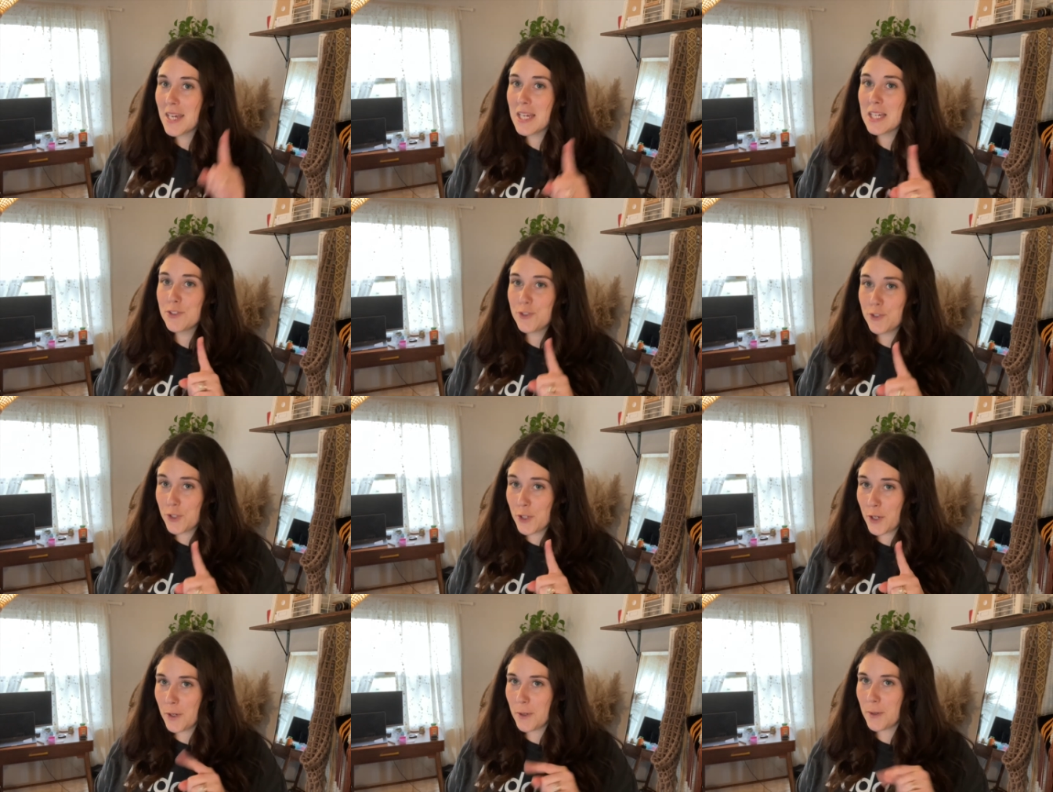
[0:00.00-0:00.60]

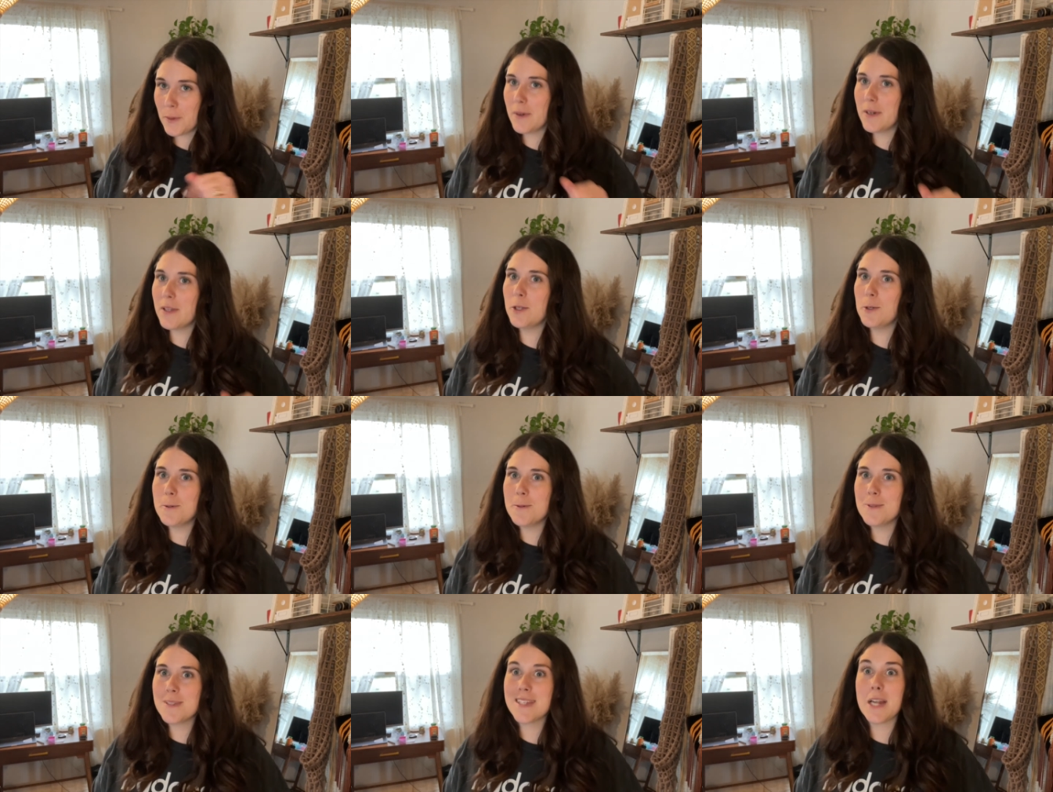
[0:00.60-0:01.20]
to
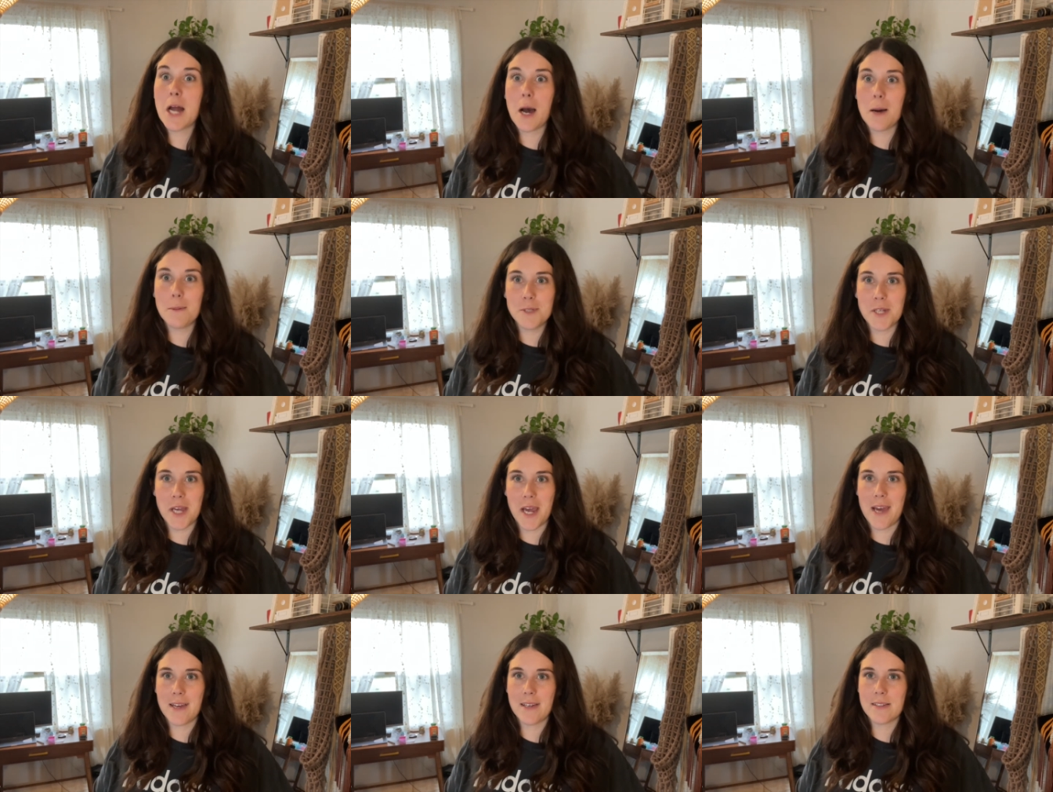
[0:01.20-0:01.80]
use an
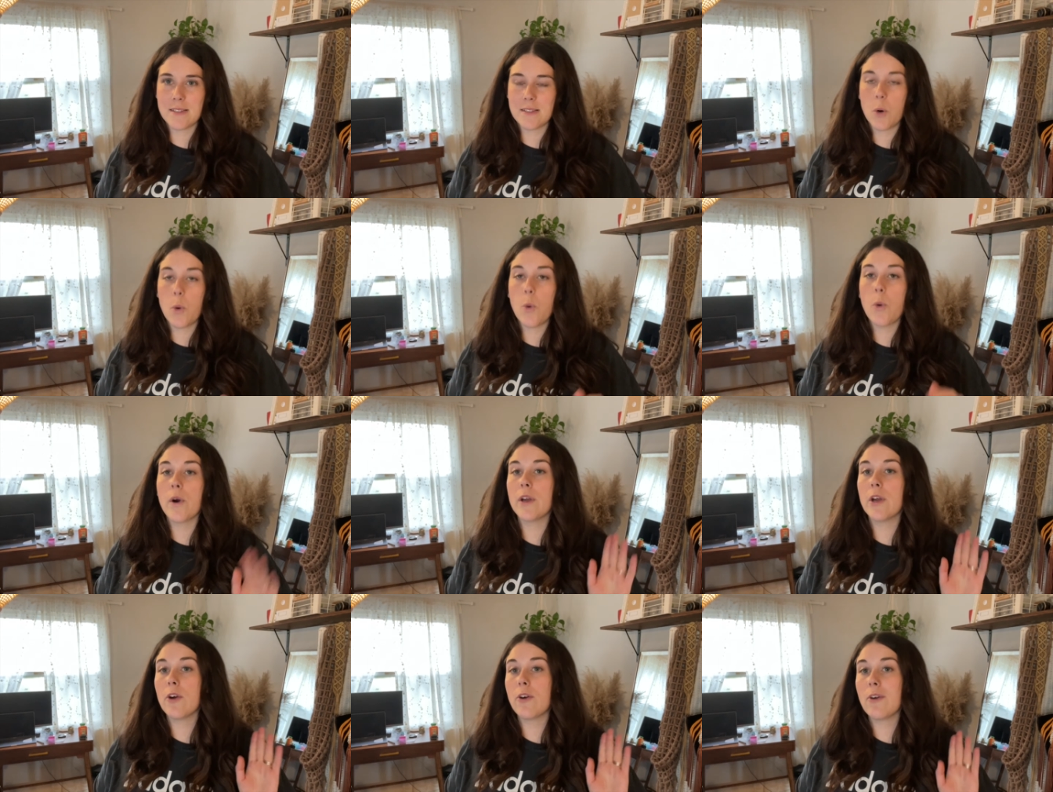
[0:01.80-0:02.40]
object or
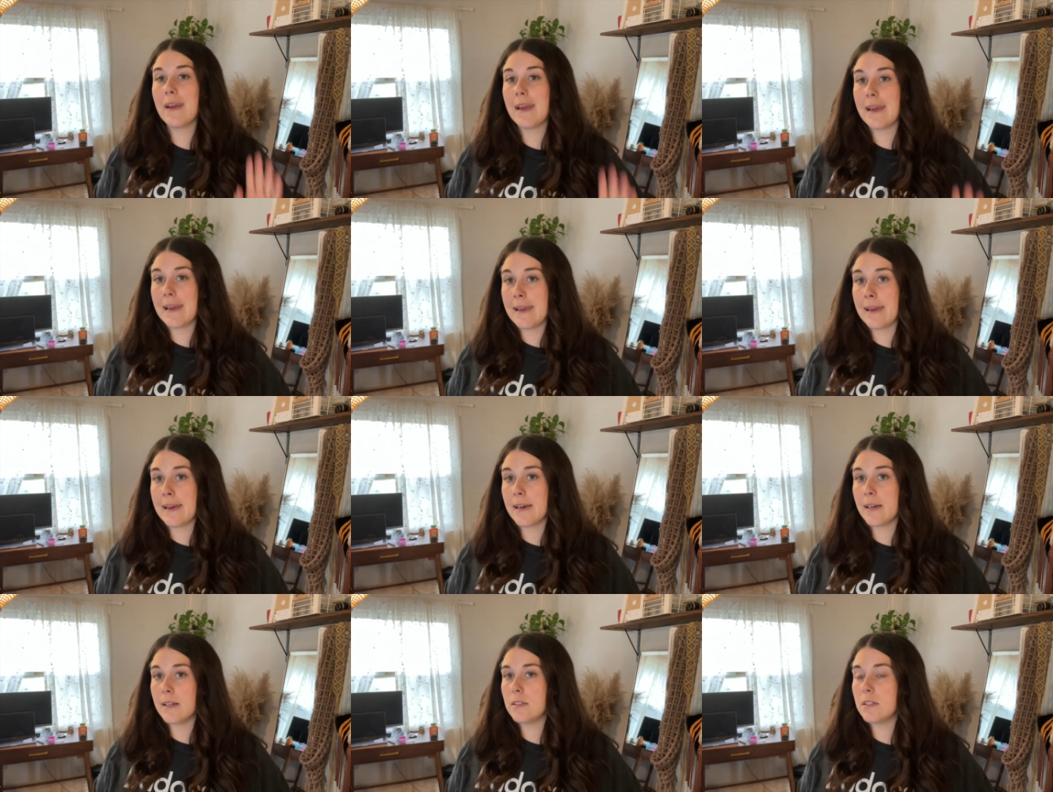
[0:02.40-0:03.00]
your
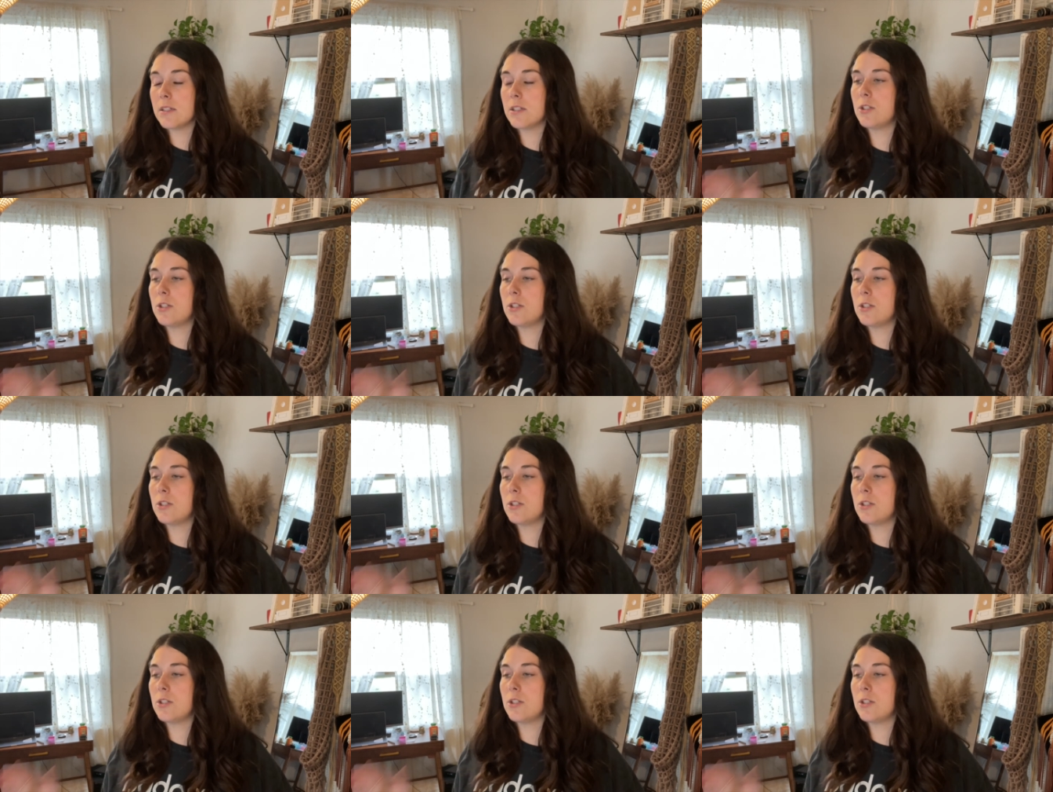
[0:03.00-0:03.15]
hand